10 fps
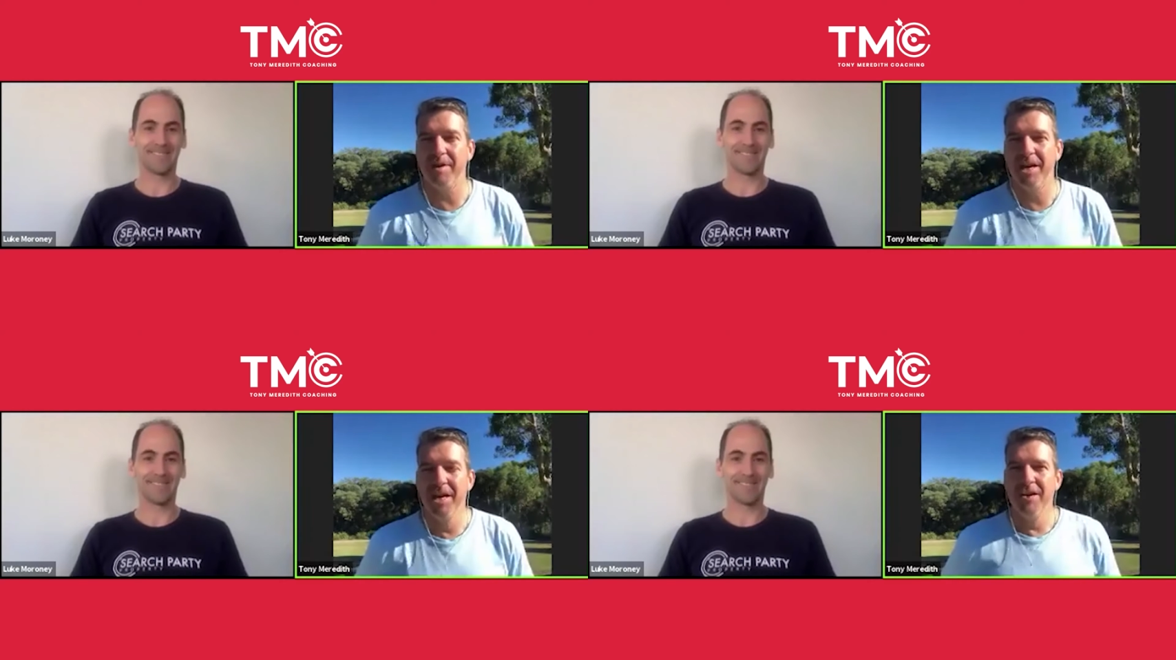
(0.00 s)
Speaker 1: from
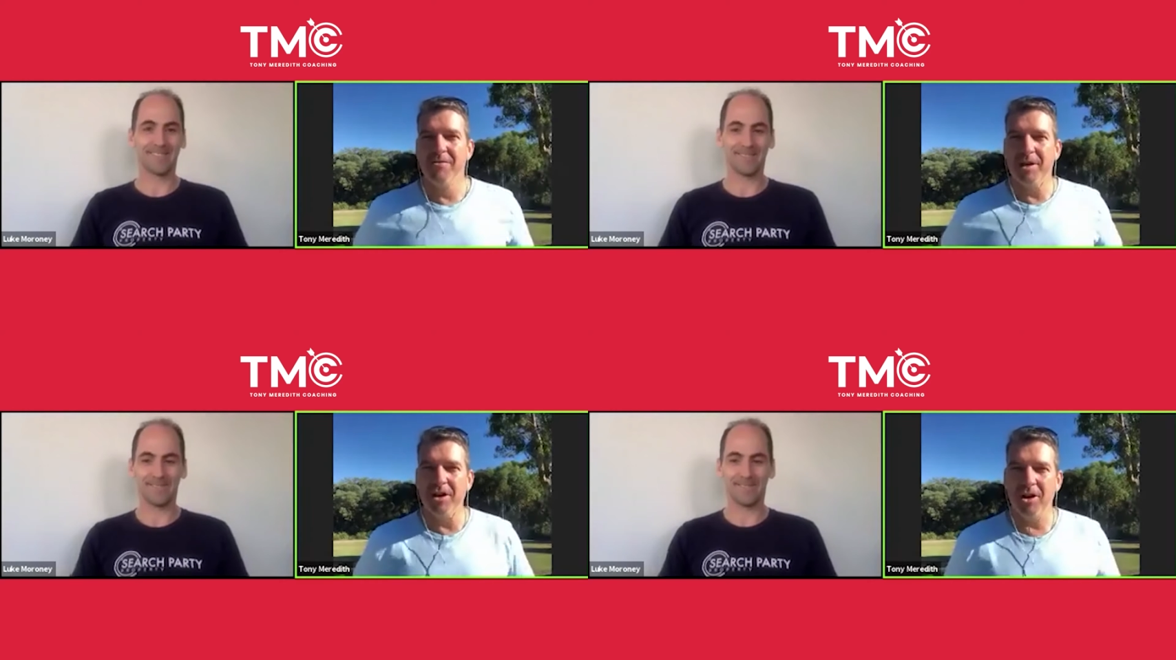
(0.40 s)
a,
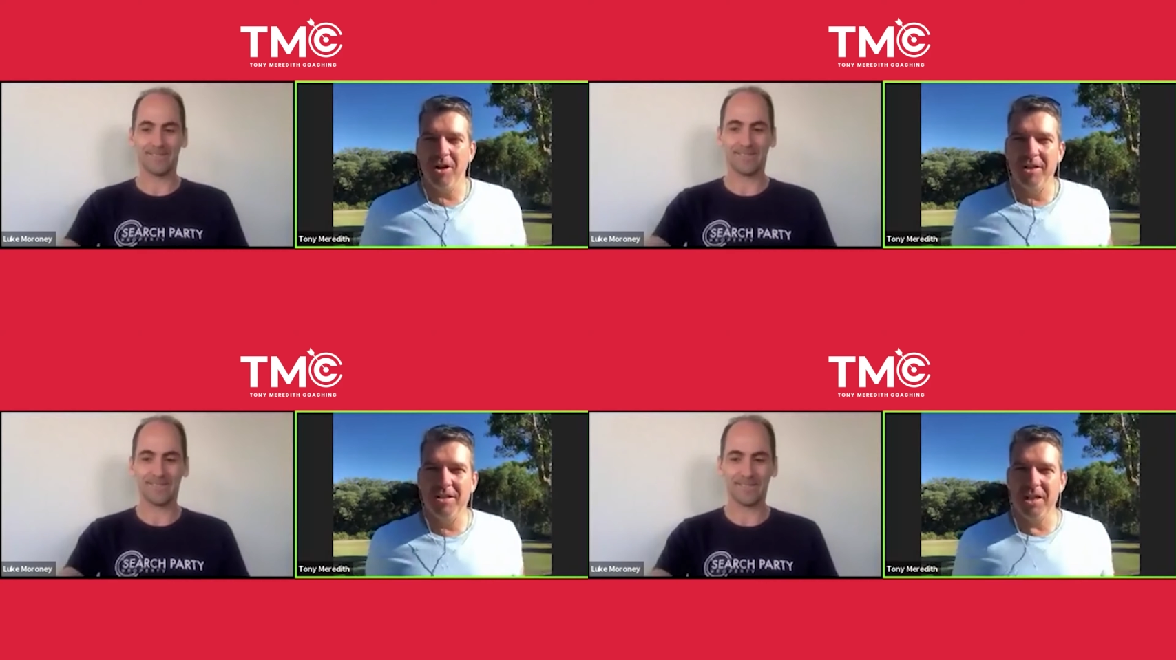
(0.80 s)
from a
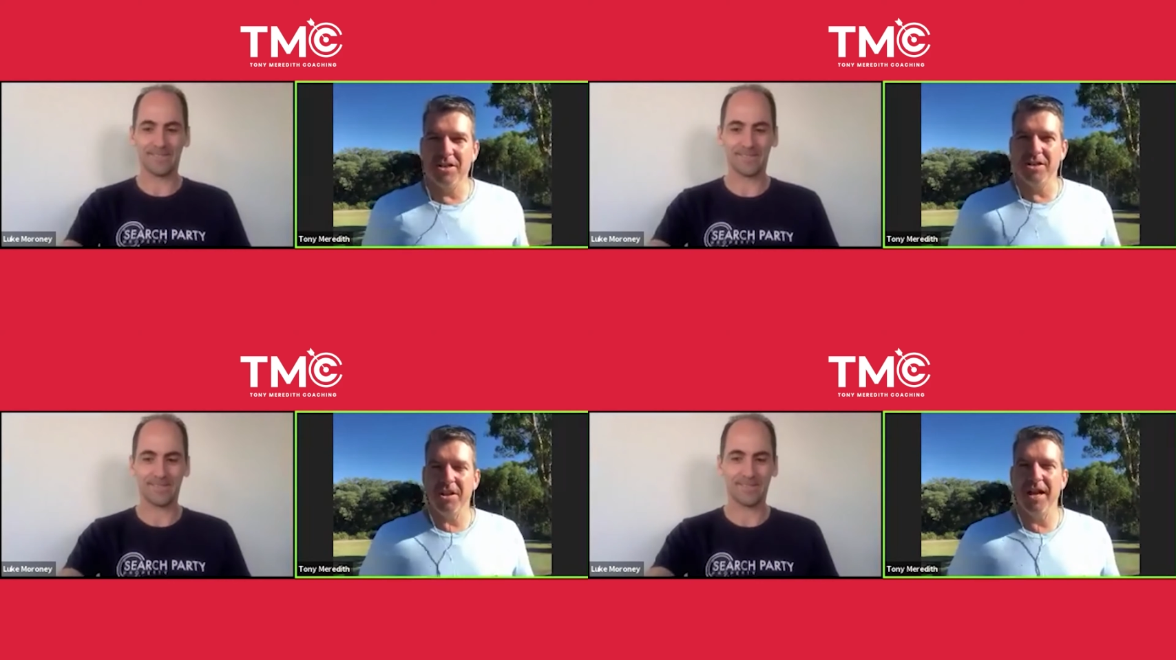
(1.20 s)
client
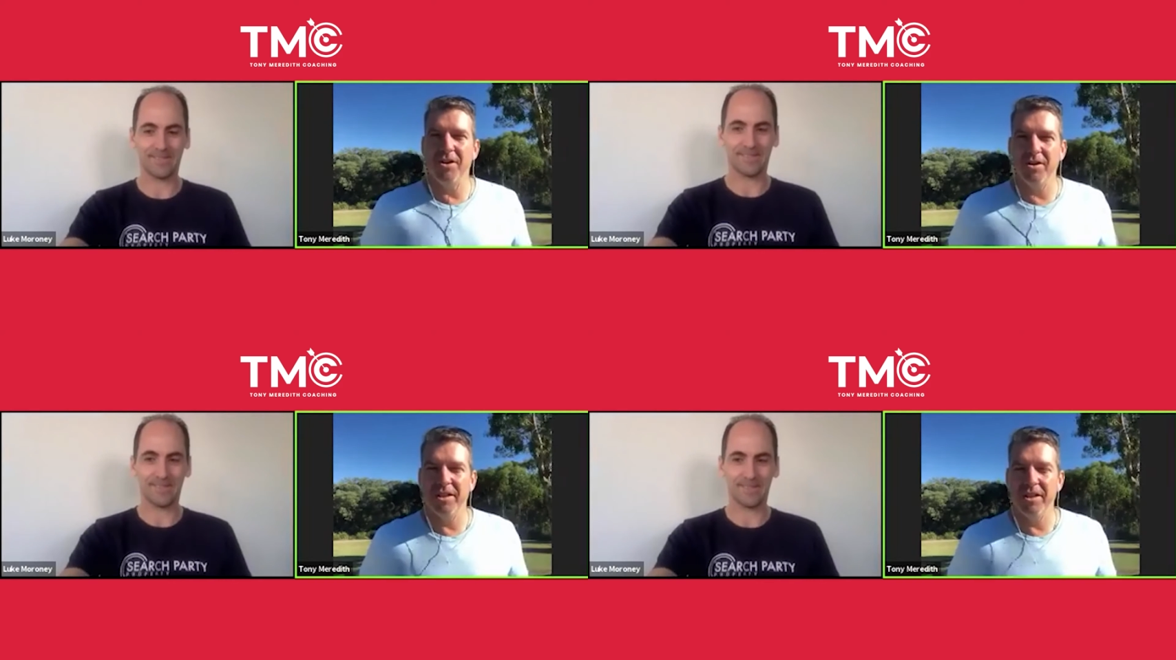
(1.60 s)
session that I had
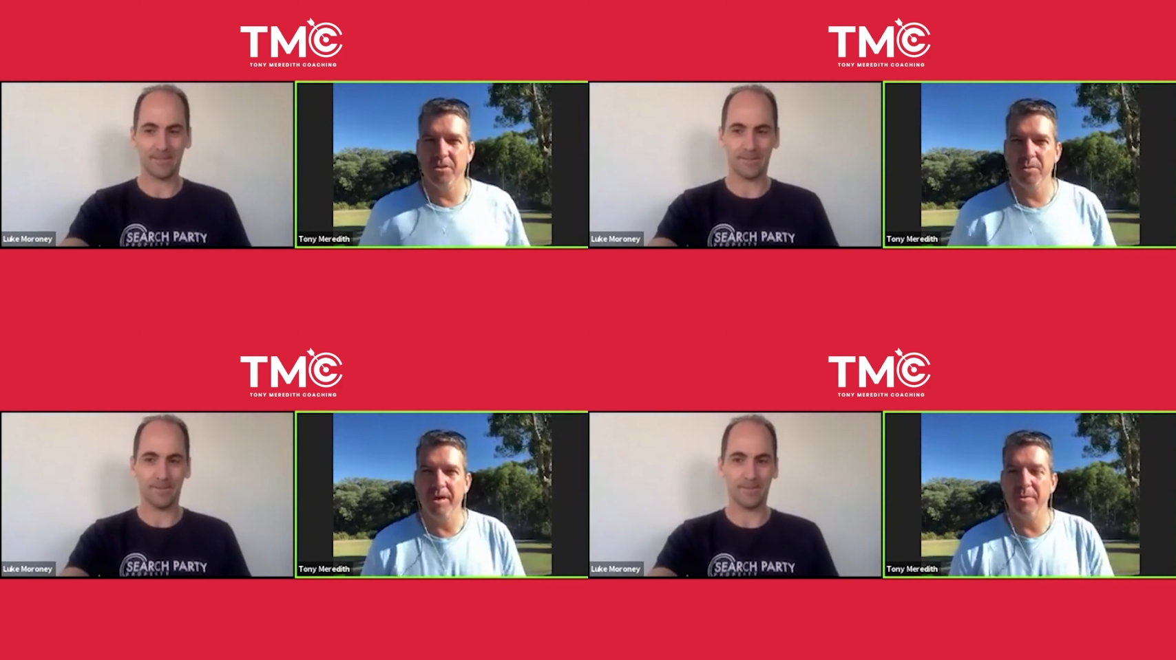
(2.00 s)
earlier
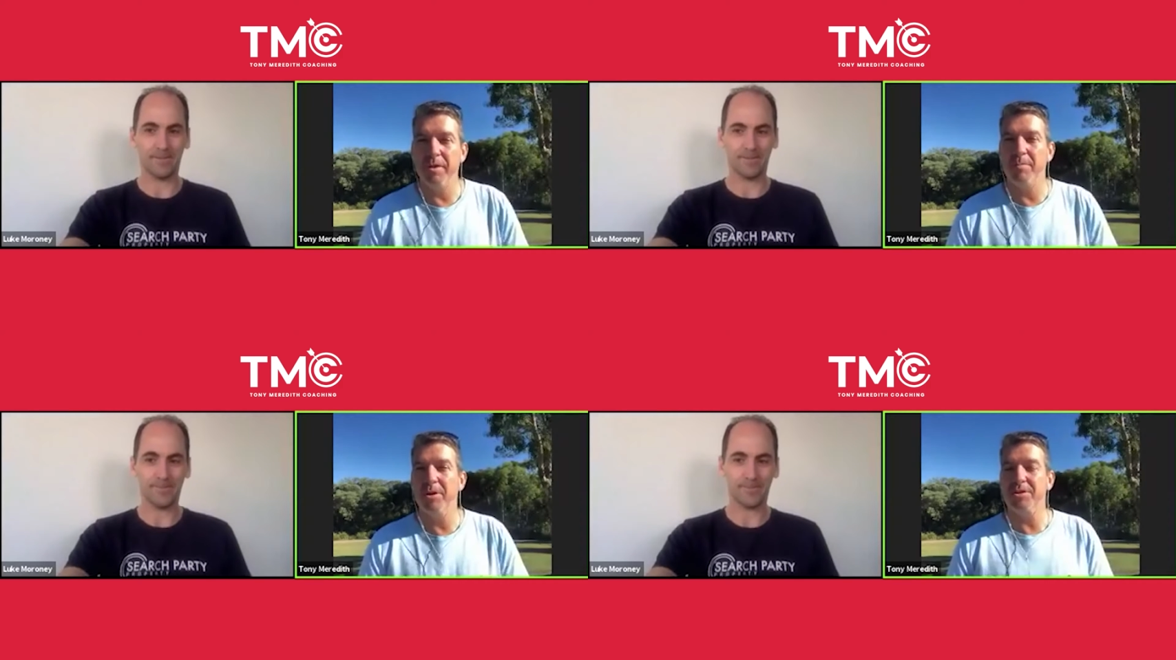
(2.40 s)
this week where
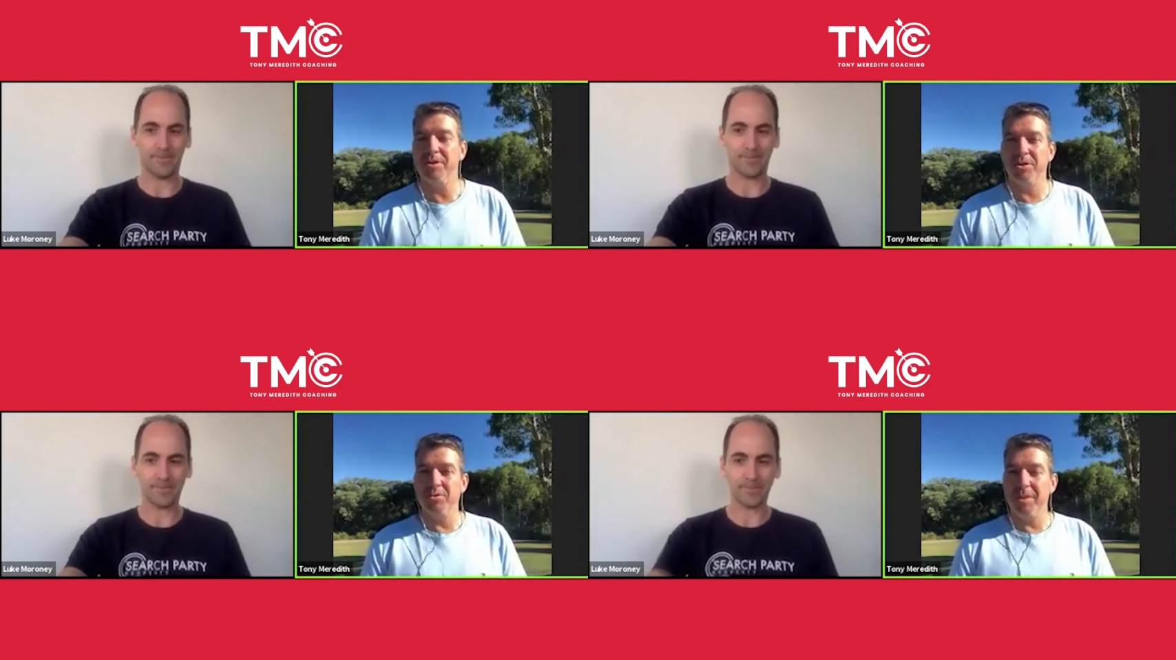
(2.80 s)
the person
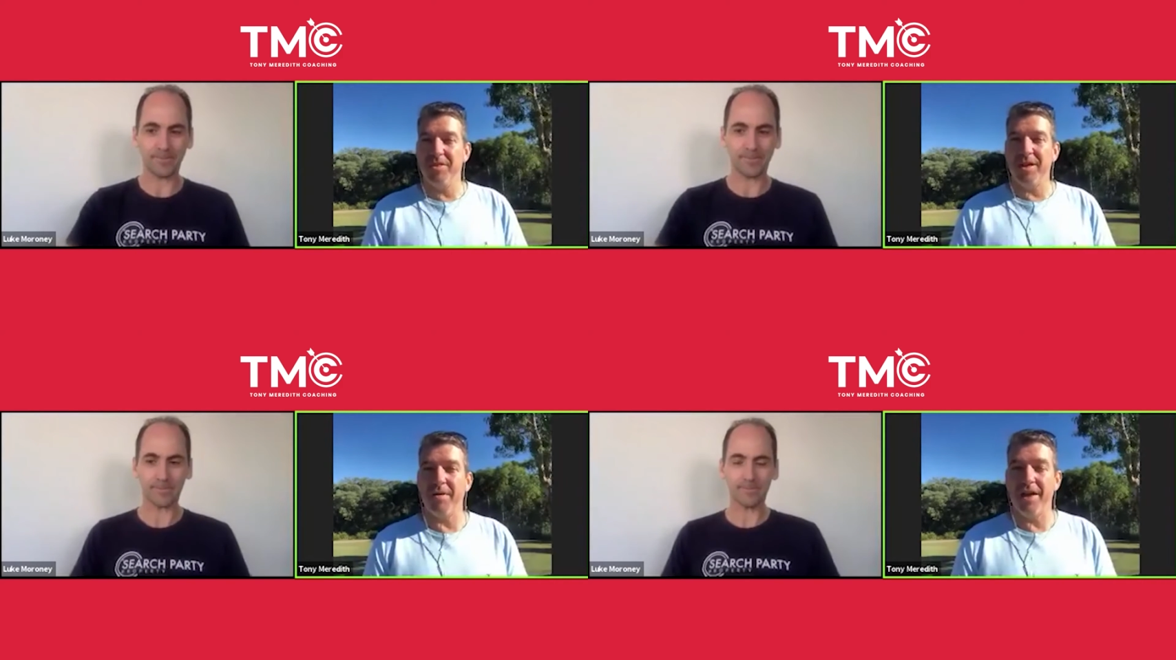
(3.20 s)
I was with,
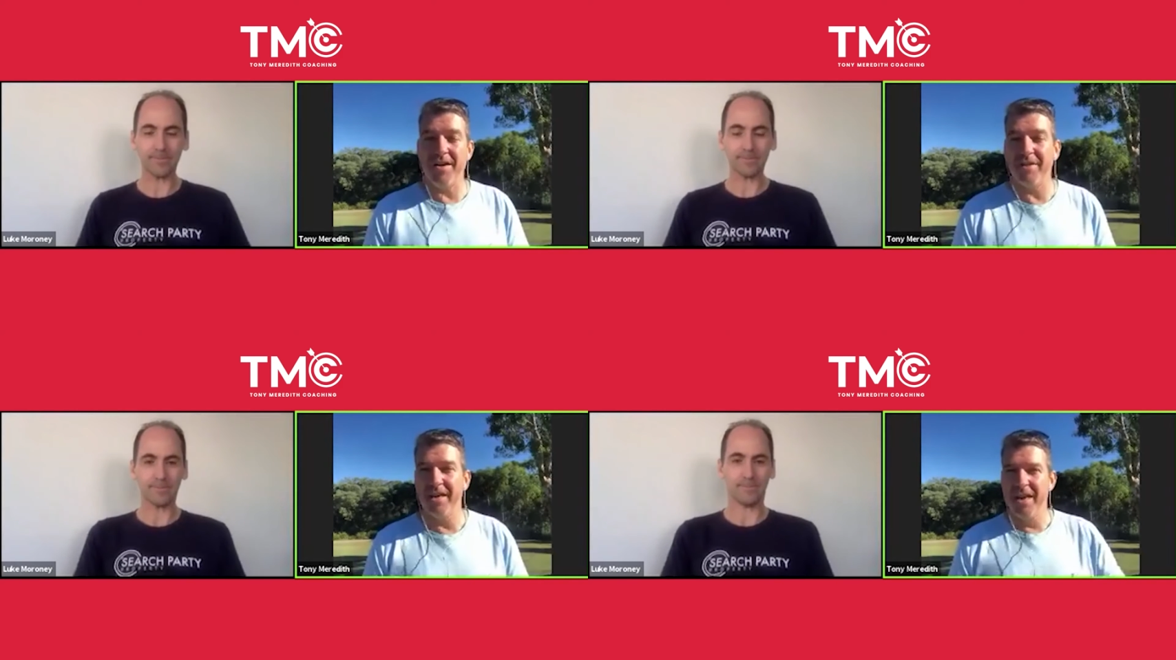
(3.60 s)
they were
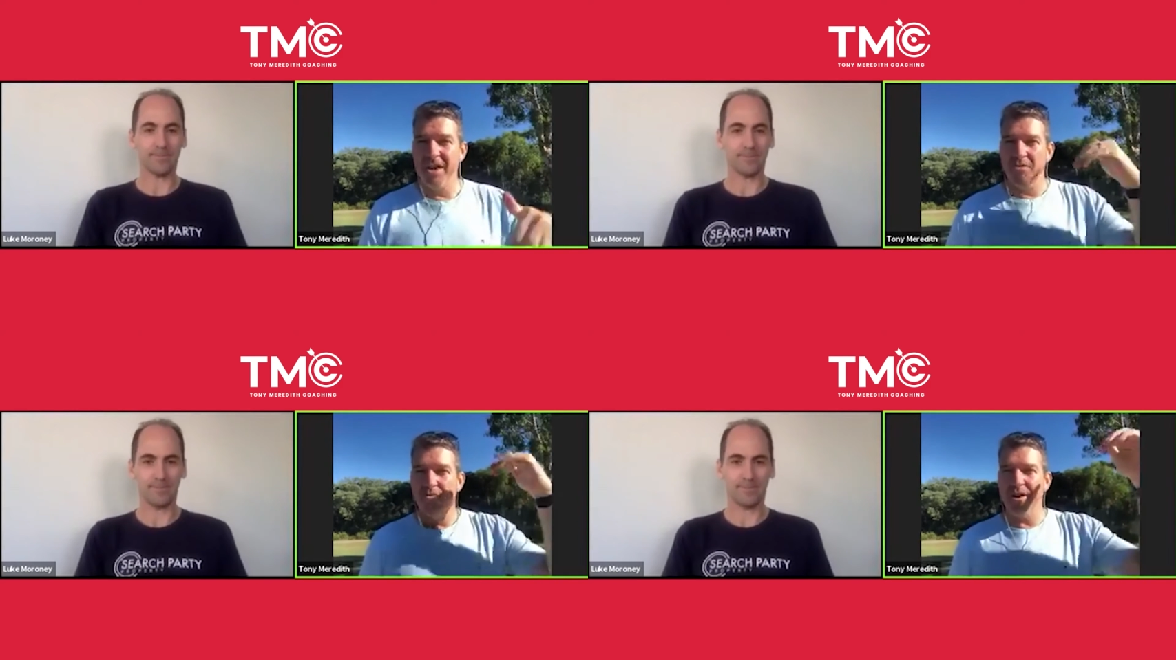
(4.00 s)
having
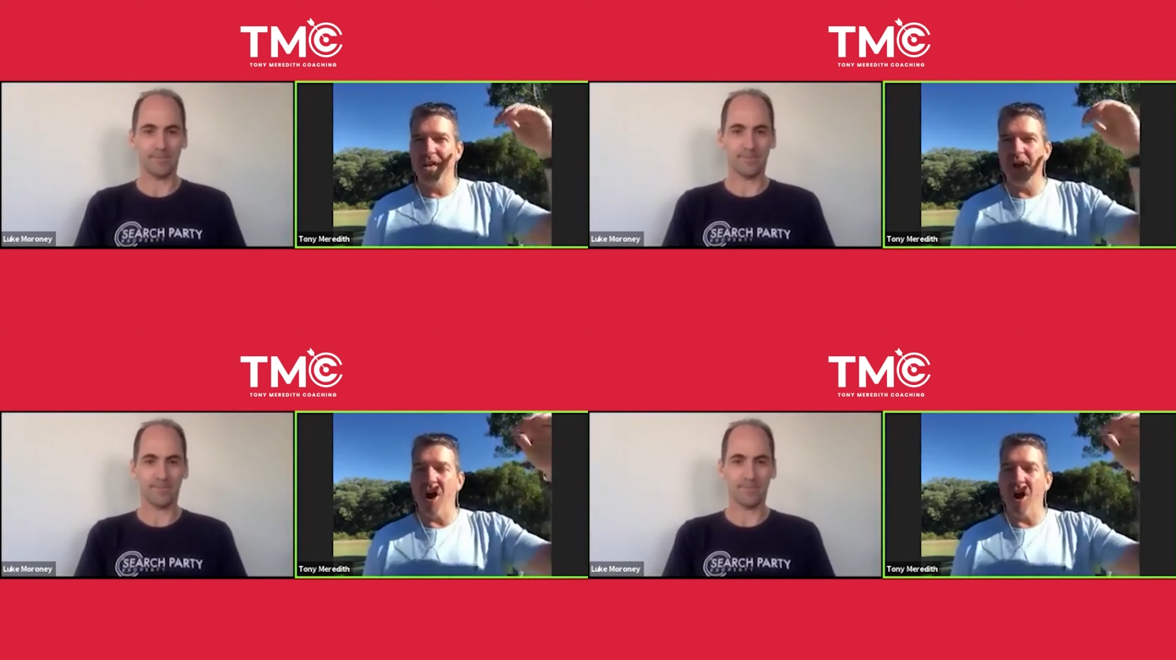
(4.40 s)
really